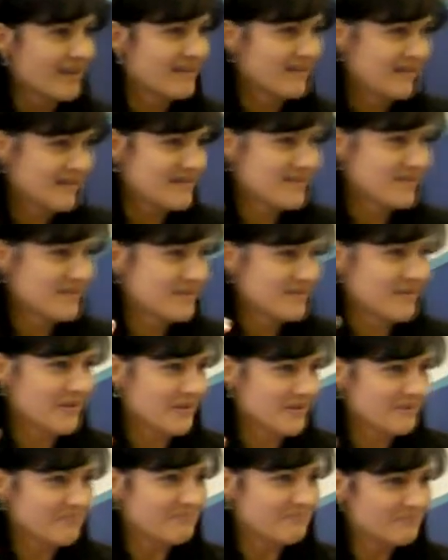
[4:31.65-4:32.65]
this is
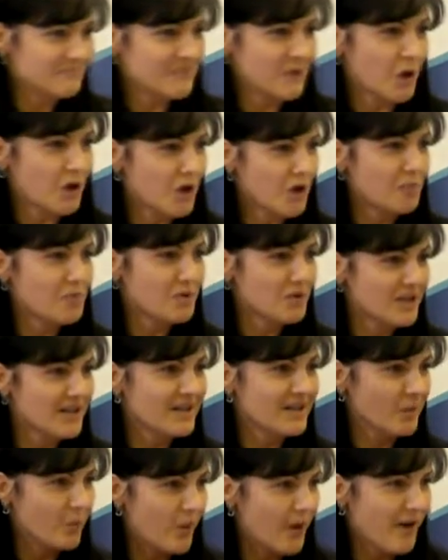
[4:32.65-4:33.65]
a
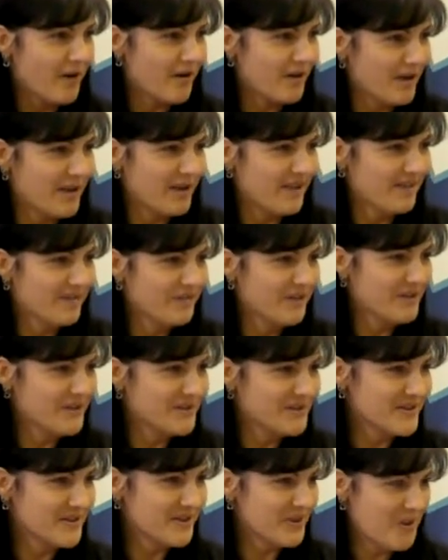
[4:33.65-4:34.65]
community where he
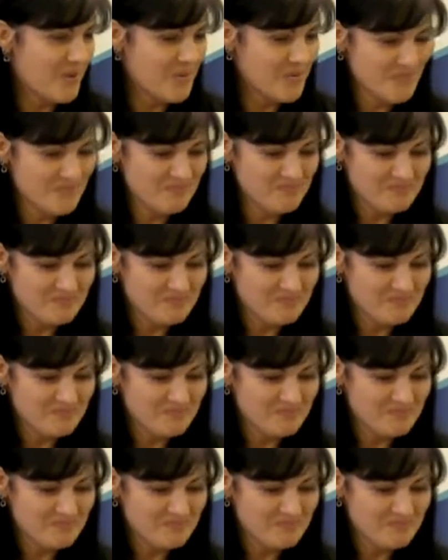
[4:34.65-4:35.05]
feels at home.